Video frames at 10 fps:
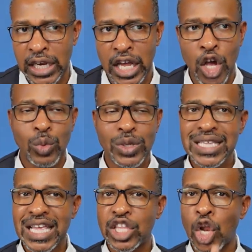we see
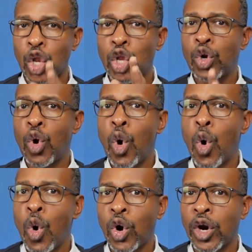that the little
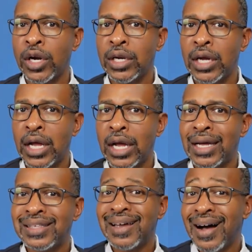horn
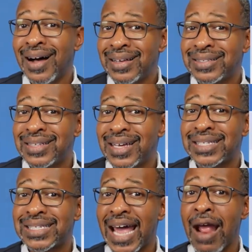does the
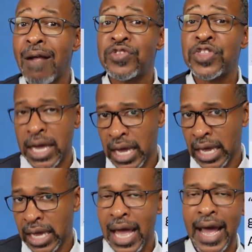same thing
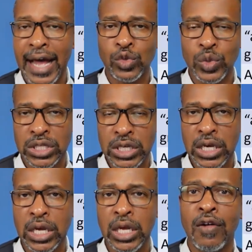as we
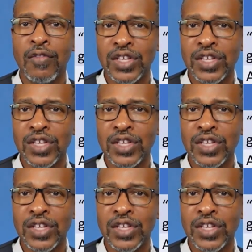see this